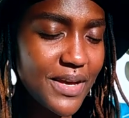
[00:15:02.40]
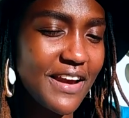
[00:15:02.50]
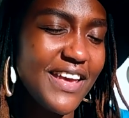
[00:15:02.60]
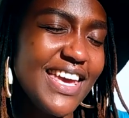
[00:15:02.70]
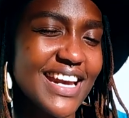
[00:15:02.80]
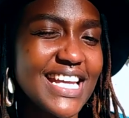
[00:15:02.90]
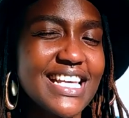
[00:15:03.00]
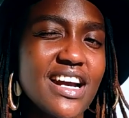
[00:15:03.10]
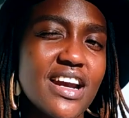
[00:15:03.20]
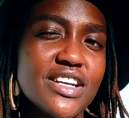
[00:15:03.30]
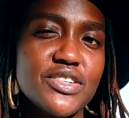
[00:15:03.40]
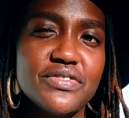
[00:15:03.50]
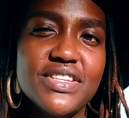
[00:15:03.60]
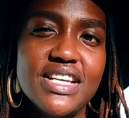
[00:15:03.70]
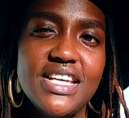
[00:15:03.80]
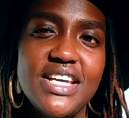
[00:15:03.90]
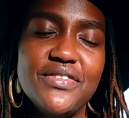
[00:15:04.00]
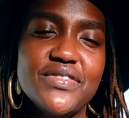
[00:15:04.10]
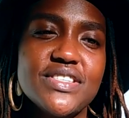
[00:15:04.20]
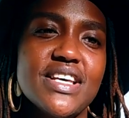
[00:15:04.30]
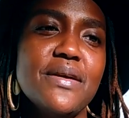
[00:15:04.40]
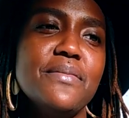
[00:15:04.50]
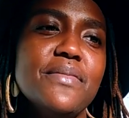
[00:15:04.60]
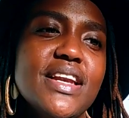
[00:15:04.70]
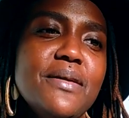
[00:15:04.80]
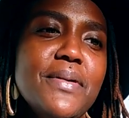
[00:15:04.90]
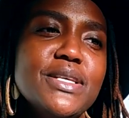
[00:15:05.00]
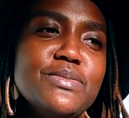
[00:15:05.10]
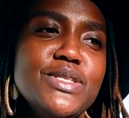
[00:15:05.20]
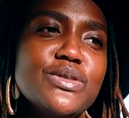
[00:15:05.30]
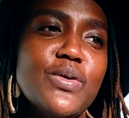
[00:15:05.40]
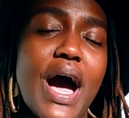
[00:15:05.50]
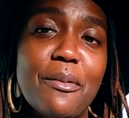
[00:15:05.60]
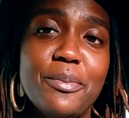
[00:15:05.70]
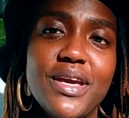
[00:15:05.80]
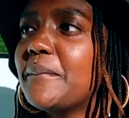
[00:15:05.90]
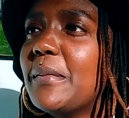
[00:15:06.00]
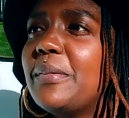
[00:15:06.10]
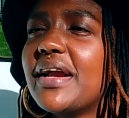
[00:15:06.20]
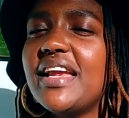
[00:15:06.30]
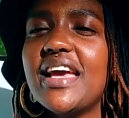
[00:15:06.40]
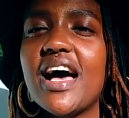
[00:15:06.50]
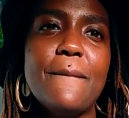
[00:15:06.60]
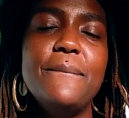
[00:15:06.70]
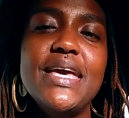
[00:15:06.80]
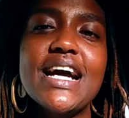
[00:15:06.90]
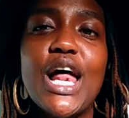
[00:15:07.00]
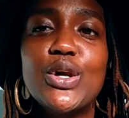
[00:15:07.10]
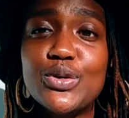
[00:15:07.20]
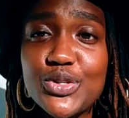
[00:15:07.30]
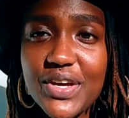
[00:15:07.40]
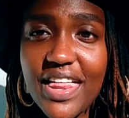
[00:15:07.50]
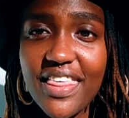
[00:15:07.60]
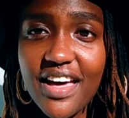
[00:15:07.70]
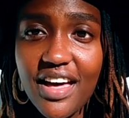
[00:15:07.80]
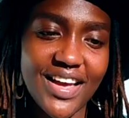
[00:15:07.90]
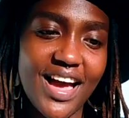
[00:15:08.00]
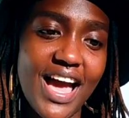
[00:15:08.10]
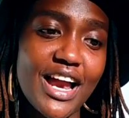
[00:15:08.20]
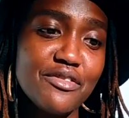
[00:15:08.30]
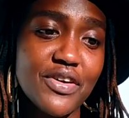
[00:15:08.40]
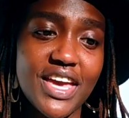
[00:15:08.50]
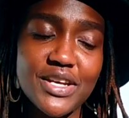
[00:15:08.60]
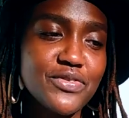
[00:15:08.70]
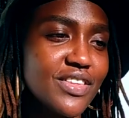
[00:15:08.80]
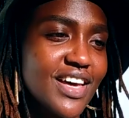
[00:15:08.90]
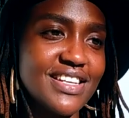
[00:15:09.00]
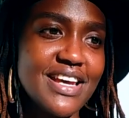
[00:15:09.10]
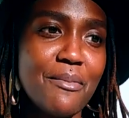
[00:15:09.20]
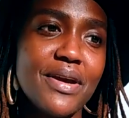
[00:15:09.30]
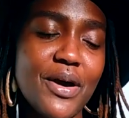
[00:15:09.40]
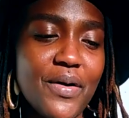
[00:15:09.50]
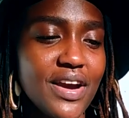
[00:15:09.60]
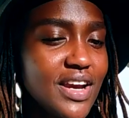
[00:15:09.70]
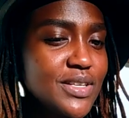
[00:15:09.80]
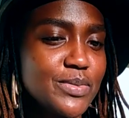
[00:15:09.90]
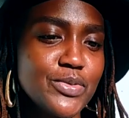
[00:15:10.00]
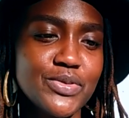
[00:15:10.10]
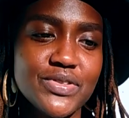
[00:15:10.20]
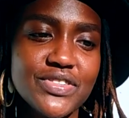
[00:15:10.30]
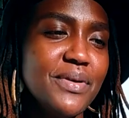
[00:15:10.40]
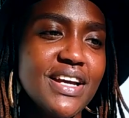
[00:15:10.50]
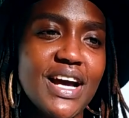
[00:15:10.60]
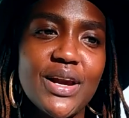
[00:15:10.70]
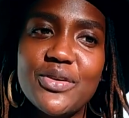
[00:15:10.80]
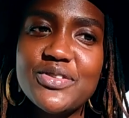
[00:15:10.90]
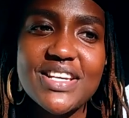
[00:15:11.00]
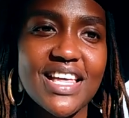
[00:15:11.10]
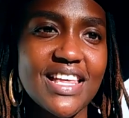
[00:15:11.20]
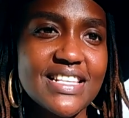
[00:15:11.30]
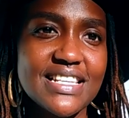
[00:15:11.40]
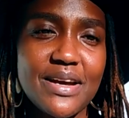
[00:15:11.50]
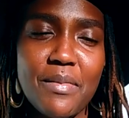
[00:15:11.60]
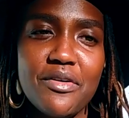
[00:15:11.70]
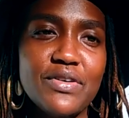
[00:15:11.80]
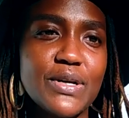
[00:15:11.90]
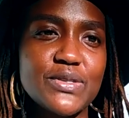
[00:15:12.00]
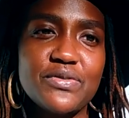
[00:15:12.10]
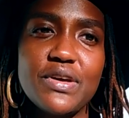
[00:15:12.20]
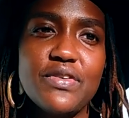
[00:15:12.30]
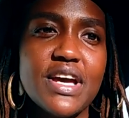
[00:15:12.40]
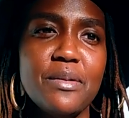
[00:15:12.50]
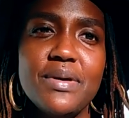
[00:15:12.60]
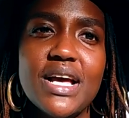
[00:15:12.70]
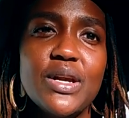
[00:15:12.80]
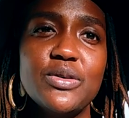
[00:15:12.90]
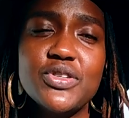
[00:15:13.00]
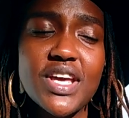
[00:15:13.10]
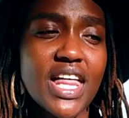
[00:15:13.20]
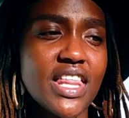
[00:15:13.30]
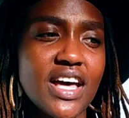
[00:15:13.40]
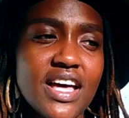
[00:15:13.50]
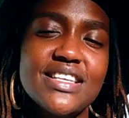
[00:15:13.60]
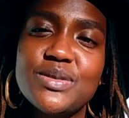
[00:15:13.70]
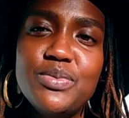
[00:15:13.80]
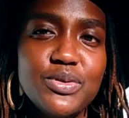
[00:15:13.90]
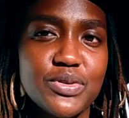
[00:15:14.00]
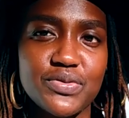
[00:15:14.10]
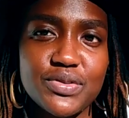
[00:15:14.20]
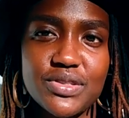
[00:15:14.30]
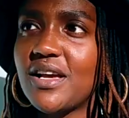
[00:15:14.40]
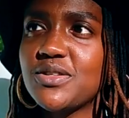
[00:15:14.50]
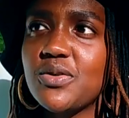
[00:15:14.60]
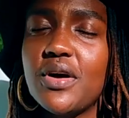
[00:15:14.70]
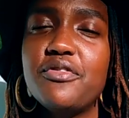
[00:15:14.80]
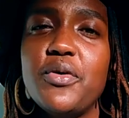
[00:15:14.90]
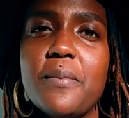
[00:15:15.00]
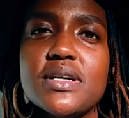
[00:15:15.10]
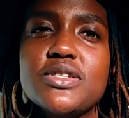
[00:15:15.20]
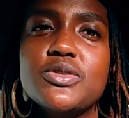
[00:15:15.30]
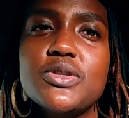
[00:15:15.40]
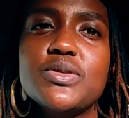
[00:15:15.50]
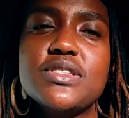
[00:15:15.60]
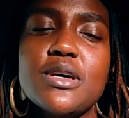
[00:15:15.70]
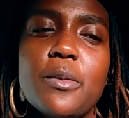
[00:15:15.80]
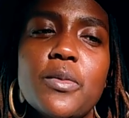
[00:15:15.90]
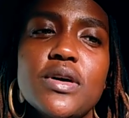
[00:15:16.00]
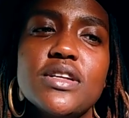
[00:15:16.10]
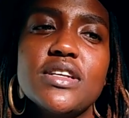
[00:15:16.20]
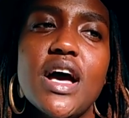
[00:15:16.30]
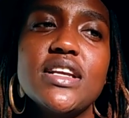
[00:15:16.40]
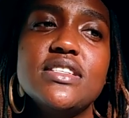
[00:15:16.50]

and hearing the crunch of the leaves, and it makes me so happy. But yeah, being alone together, I advocate for that. I'm an Aquarius moon. Being alone together is like my philosophy. If you can be alone together, that's beautiful. So if you must do it with someone, I'd